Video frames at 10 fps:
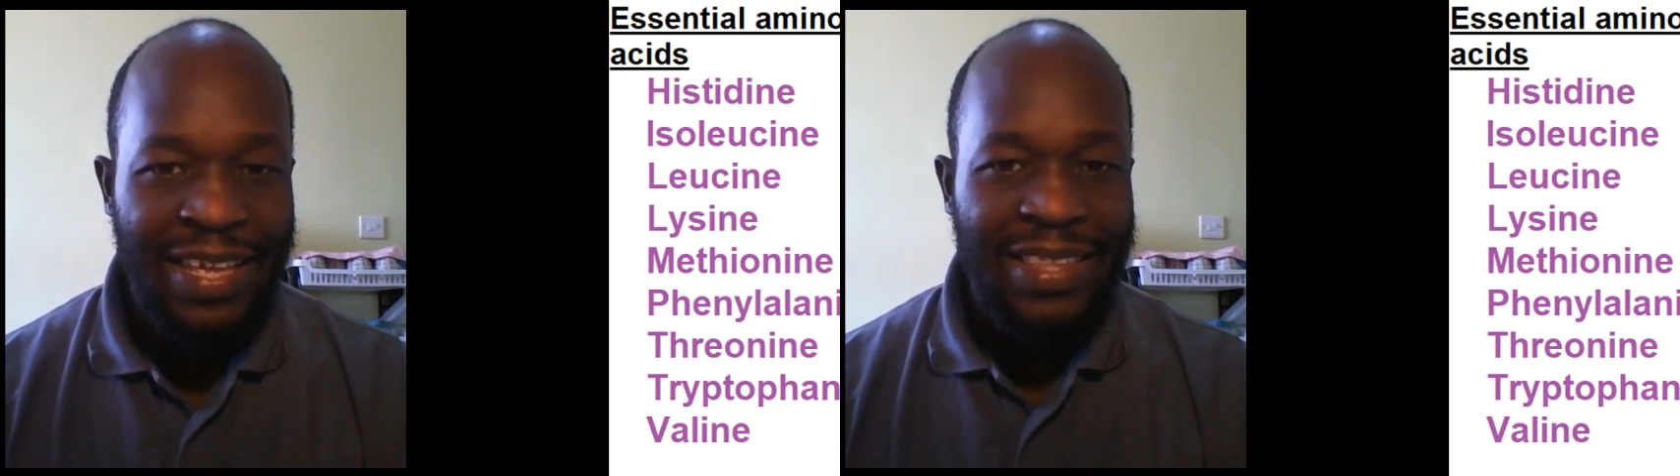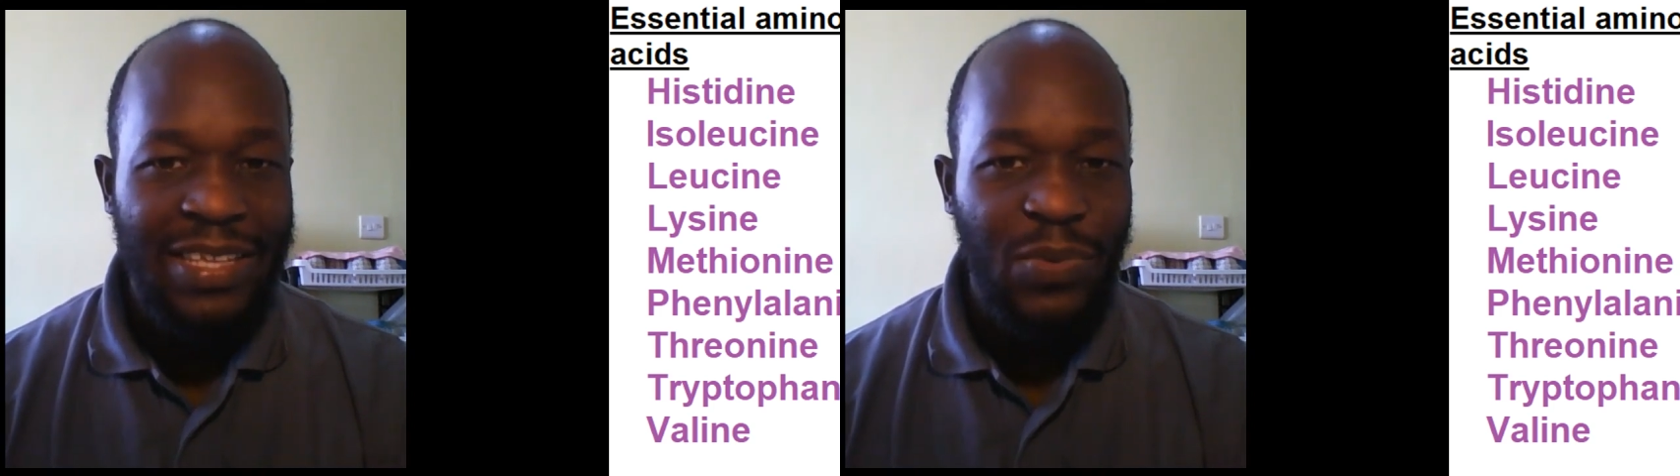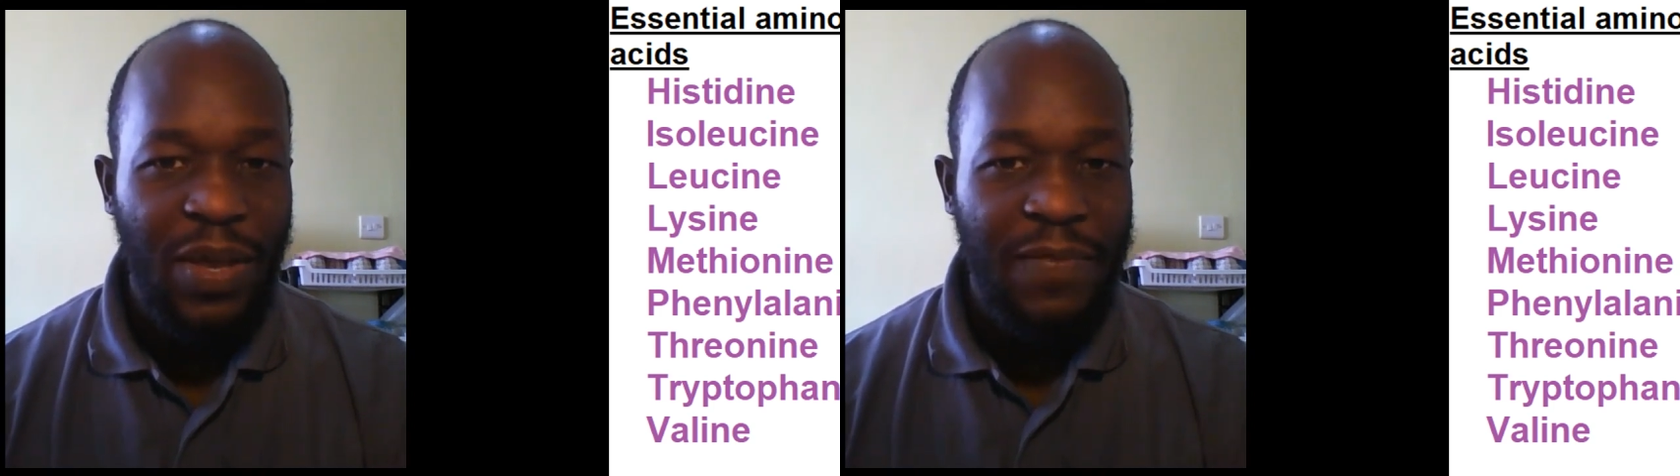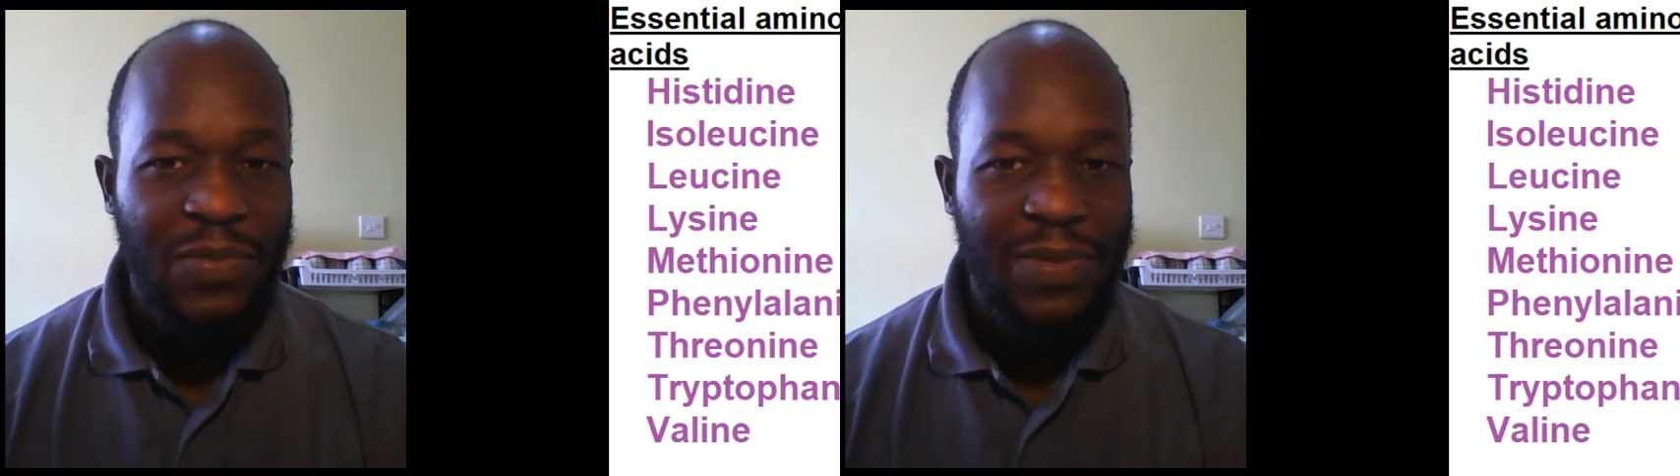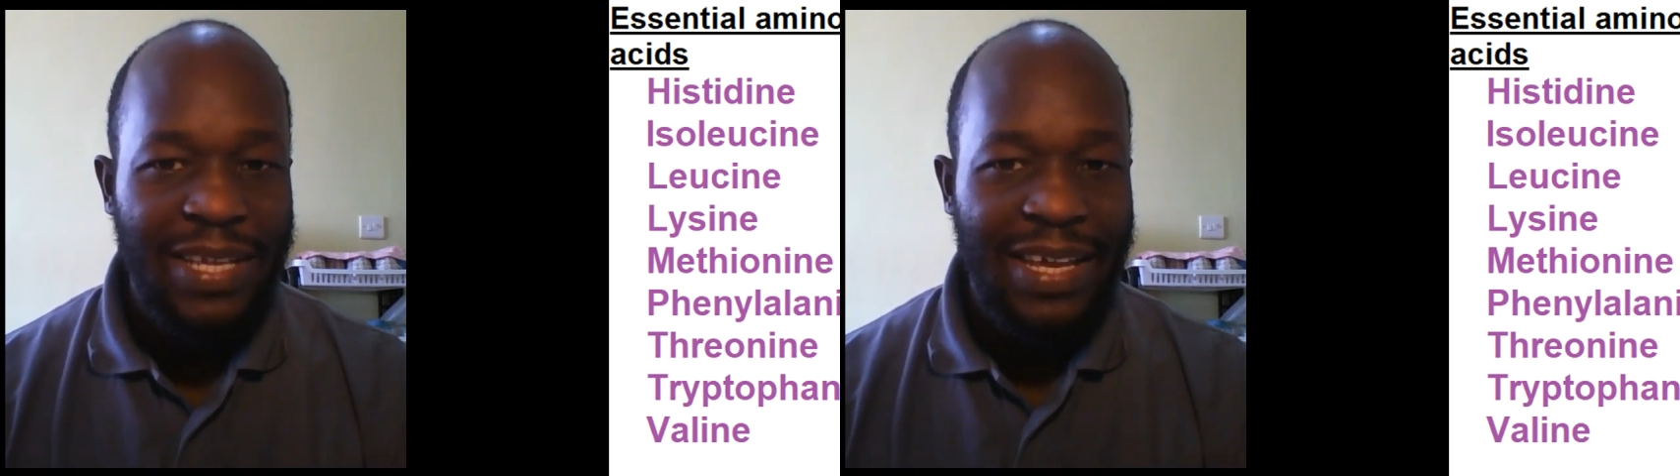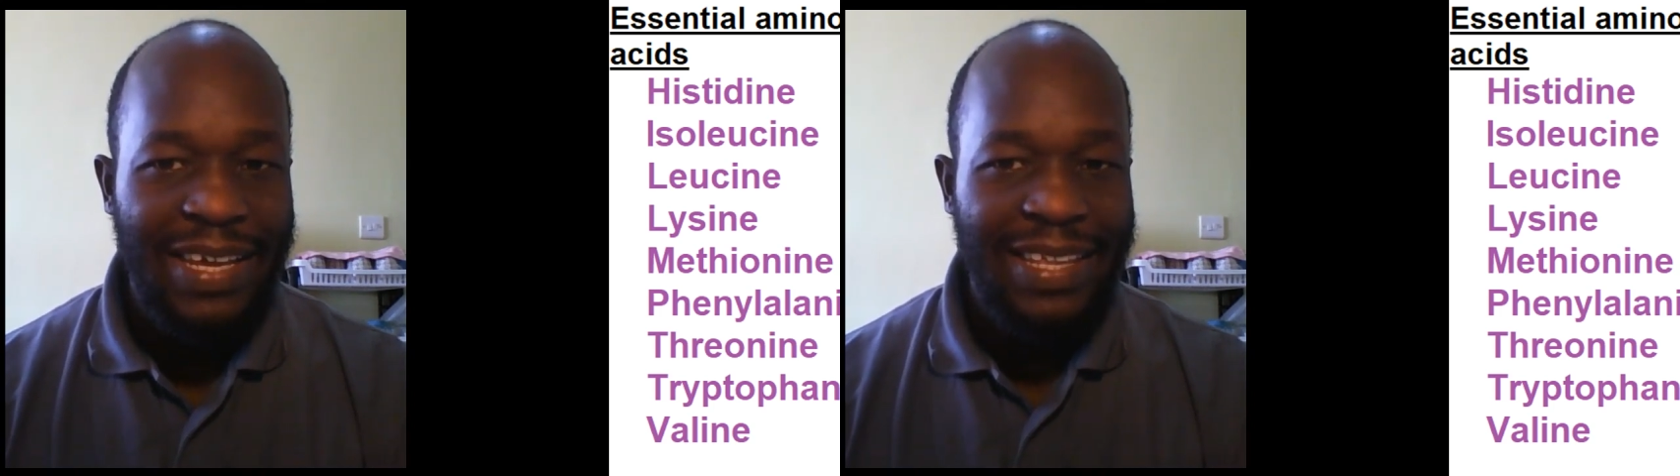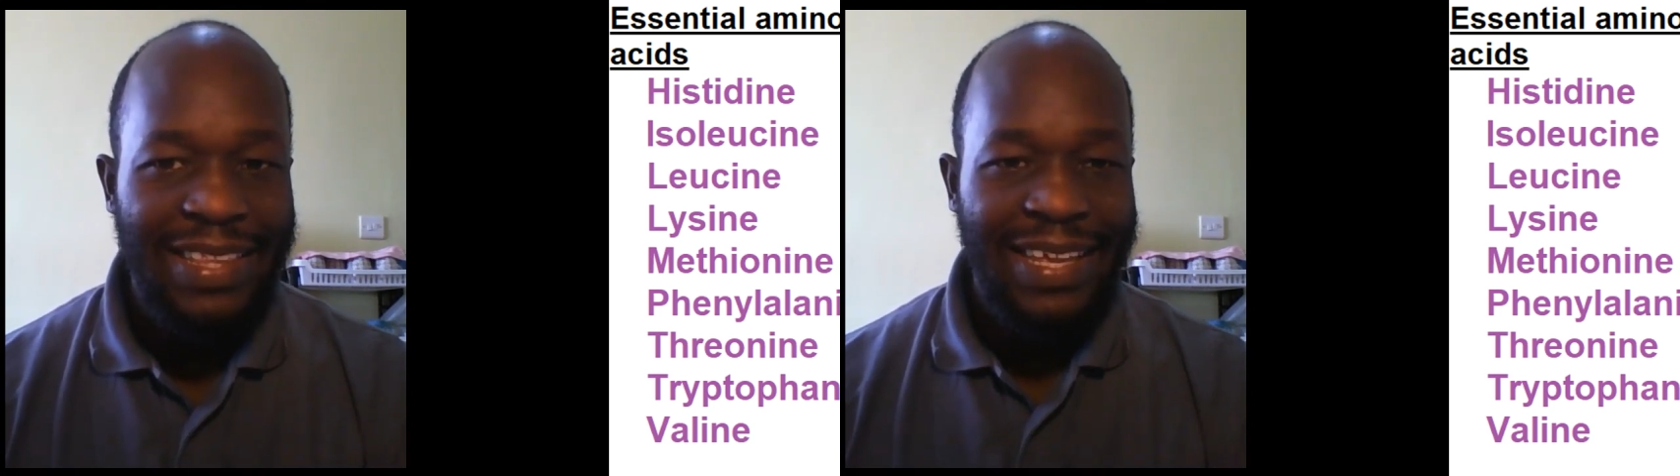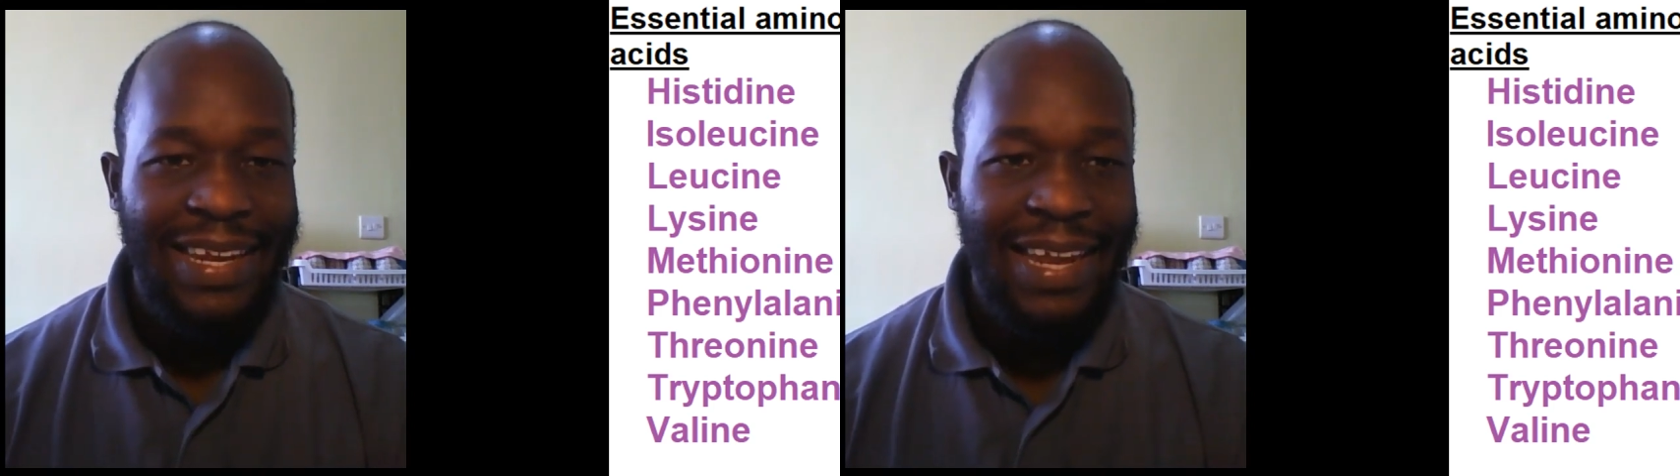that we have to take in
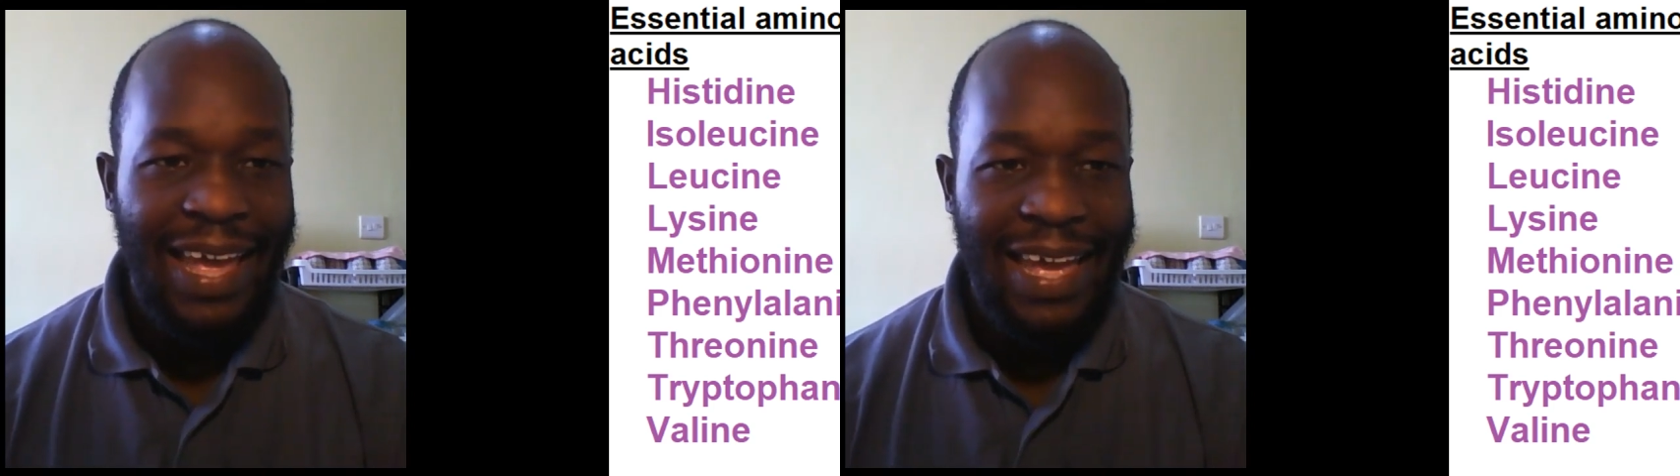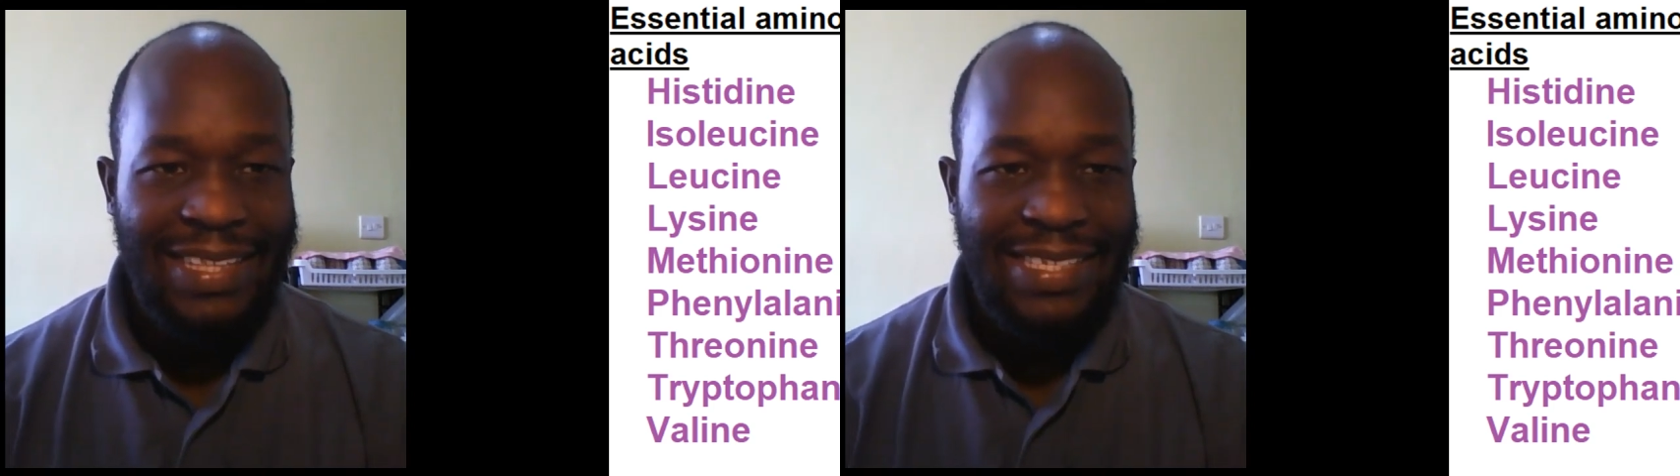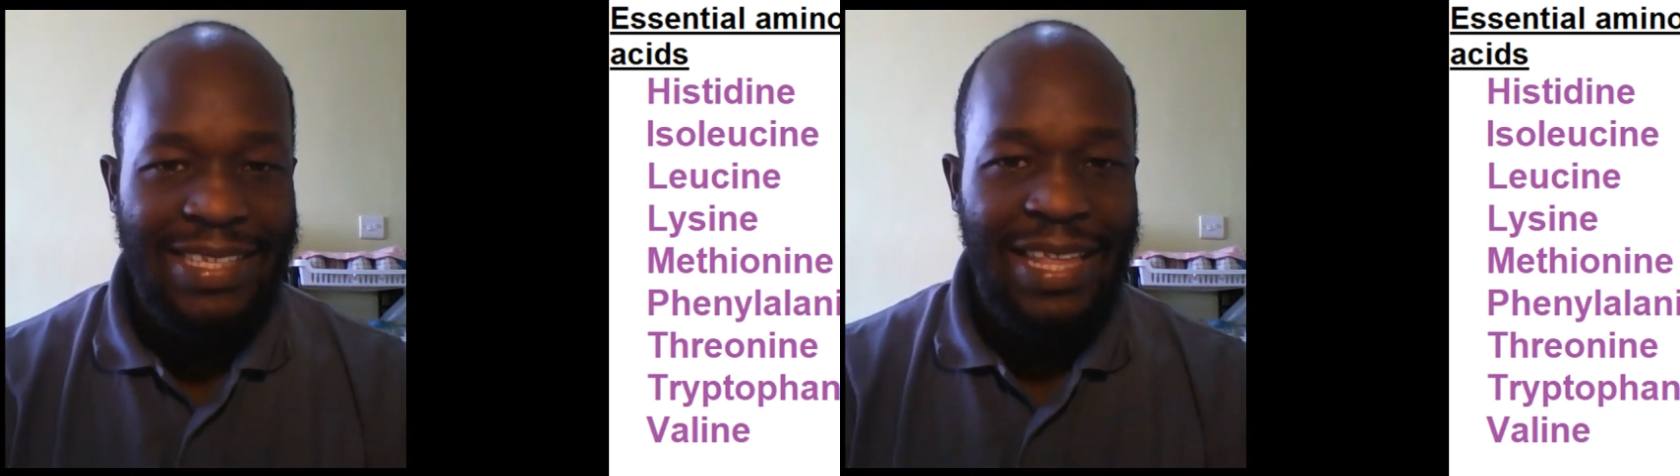the diet.